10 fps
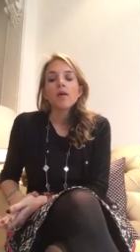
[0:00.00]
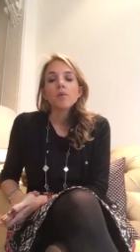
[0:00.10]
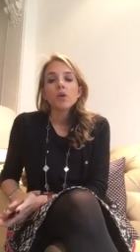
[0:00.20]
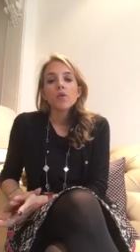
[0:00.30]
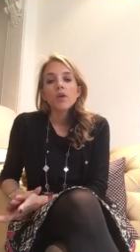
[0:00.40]

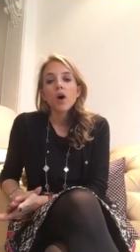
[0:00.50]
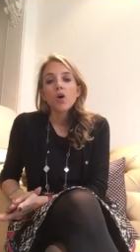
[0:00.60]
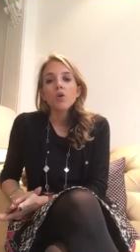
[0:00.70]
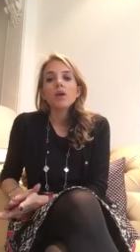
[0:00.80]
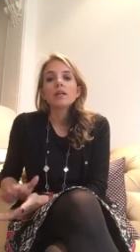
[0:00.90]
But on the
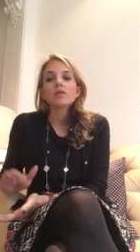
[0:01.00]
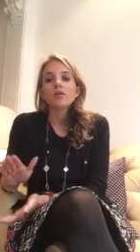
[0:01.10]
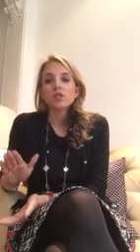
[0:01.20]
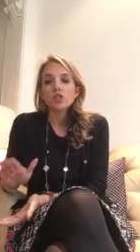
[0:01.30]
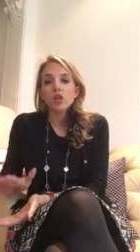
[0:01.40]
whole, it's
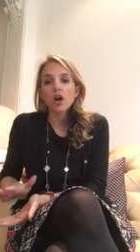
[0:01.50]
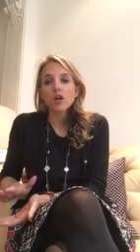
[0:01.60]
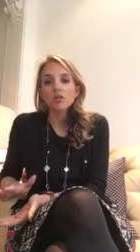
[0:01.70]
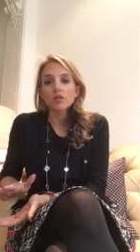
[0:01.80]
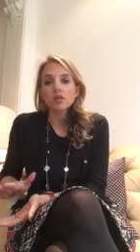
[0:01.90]
for the
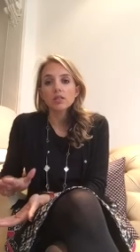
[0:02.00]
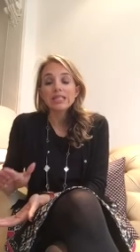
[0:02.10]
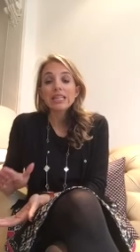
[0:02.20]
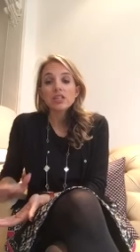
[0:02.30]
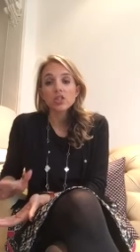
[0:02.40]
child's
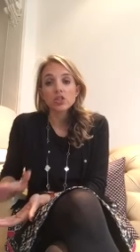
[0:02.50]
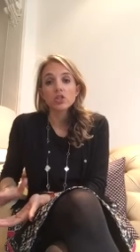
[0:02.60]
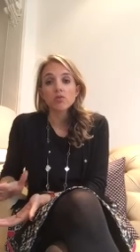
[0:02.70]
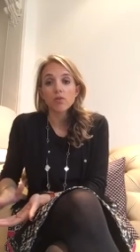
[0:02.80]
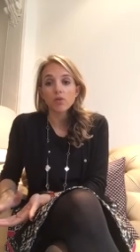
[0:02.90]
teacher
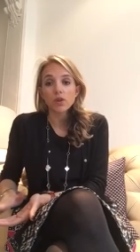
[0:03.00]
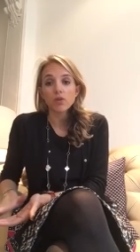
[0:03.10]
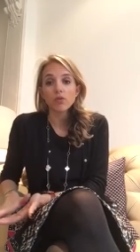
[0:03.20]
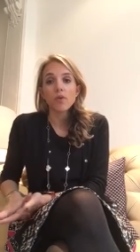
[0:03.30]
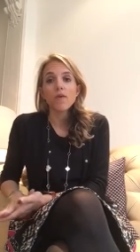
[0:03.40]
to
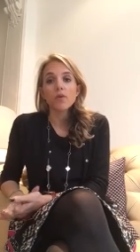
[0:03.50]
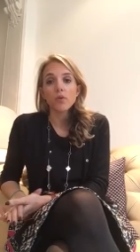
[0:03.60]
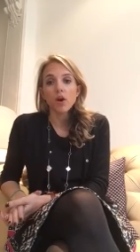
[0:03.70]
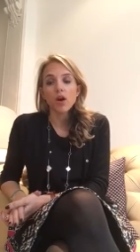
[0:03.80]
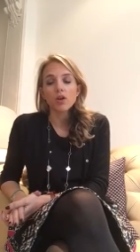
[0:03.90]
review the
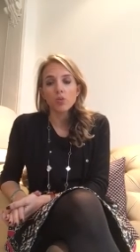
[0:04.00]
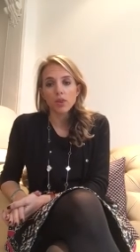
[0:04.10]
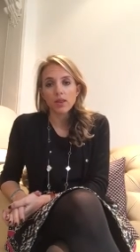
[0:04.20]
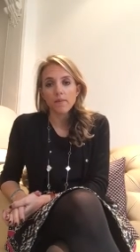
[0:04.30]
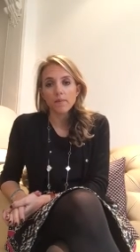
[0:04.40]
work
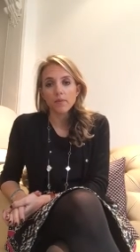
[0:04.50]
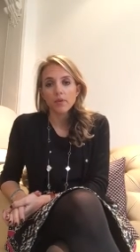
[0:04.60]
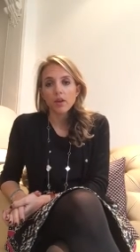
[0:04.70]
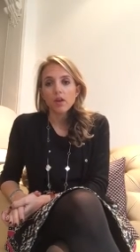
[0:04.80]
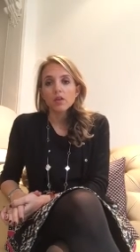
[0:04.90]
with them.
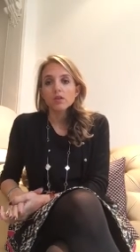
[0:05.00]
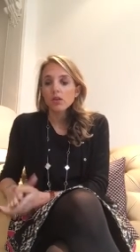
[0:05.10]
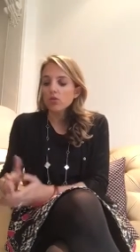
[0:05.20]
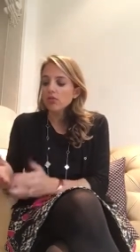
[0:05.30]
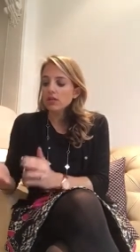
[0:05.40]

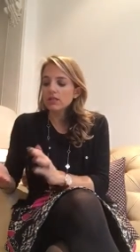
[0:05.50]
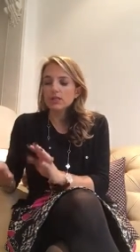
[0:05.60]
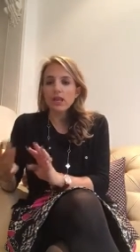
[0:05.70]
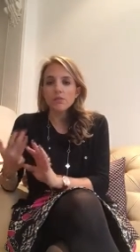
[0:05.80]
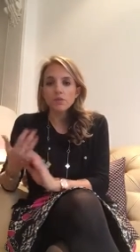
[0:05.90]
So 3
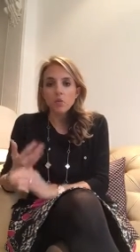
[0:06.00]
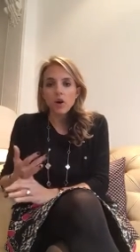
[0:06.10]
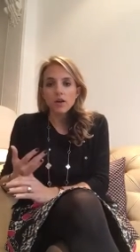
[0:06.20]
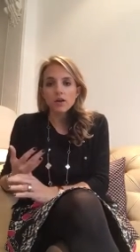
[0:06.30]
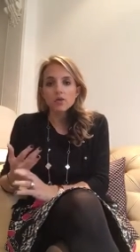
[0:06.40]
steps.
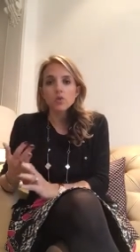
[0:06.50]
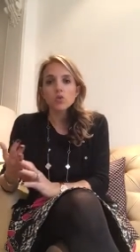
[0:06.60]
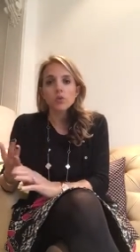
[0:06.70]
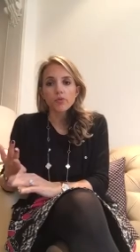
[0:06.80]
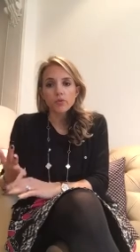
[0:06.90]
1,
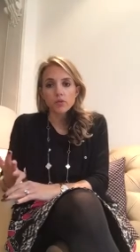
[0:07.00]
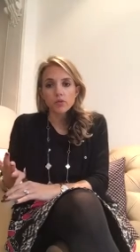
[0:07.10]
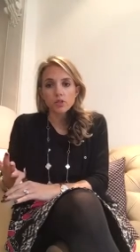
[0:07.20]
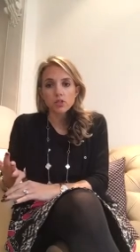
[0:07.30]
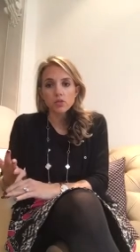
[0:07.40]
talk through
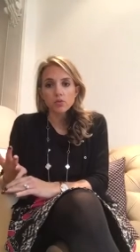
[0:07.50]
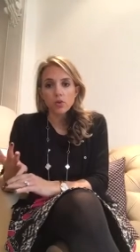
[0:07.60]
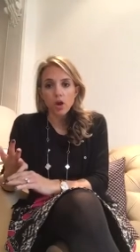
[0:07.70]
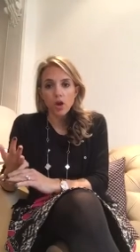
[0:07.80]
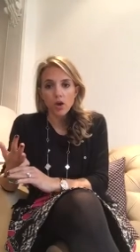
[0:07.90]
your
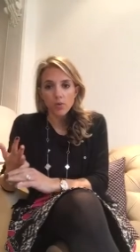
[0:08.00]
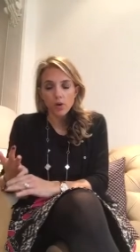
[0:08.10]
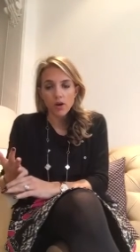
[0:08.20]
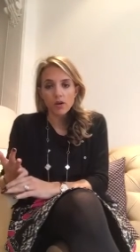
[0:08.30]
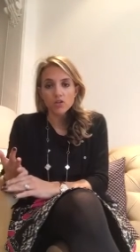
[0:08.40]

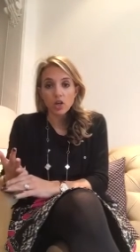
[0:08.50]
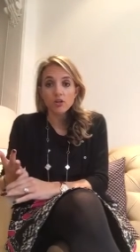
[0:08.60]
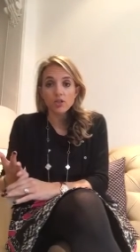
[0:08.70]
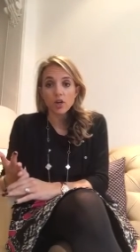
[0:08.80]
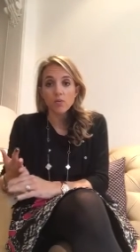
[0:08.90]

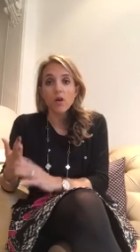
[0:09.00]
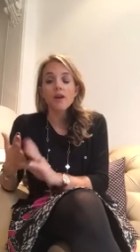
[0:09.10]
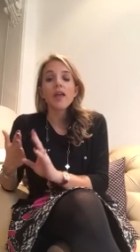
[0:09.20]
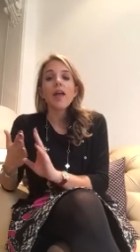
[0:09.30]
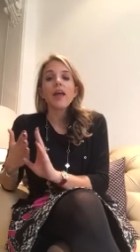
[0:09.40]
child's
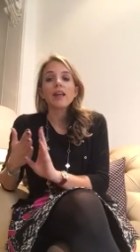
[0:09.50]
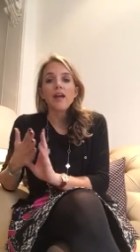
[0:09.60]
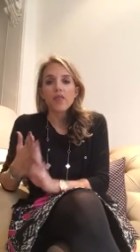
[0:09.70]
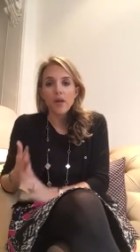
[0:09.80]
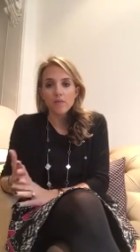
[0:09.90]
homework, and
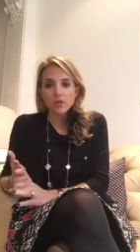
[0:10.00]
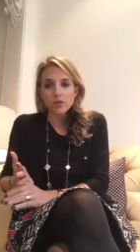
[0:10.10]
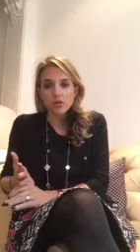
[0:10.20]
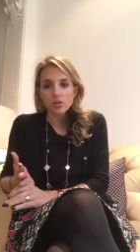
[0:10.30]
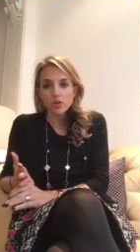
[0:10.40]
get them to
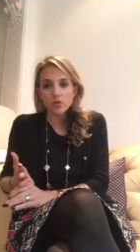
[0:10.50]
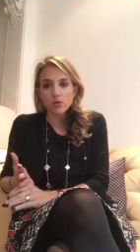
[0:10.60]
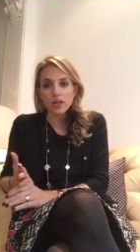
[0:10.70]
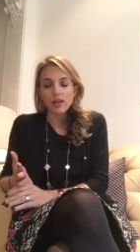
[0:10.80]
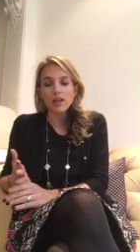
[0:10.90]
do the
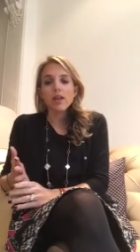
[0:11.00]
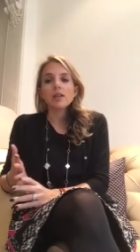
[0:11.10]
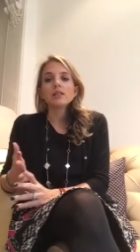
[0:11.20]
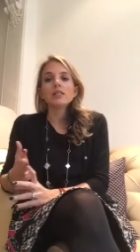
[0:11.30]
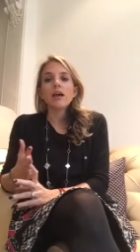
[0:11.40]
talking.
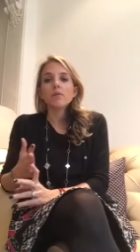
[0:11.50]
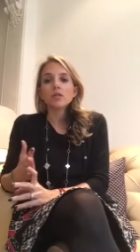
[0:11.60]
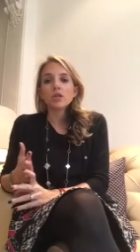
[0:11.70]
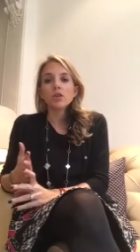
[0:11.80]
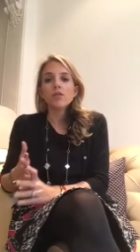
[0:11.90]
Step
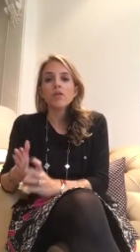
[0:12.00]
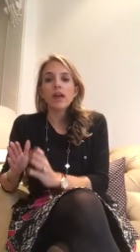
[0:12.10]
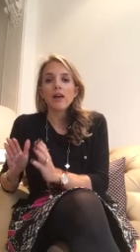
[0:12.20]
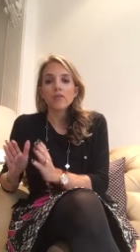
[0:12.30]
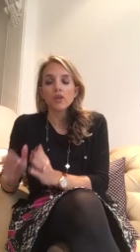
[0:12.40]
2, they
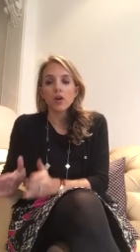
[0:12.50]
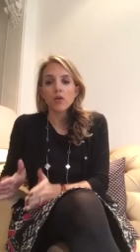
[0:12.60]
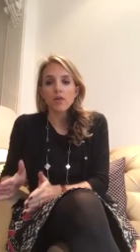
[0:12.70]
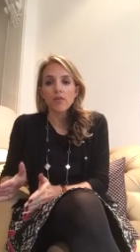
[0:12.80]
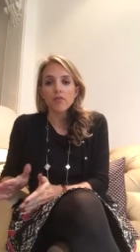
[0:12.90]
have a go
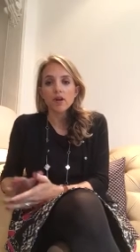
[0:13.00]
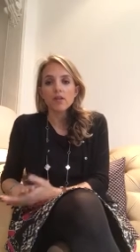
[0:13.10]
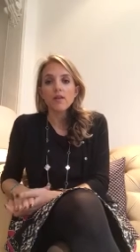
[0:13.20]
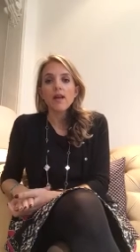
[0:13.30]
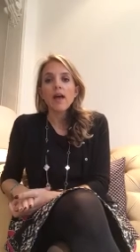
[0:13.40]
on their own.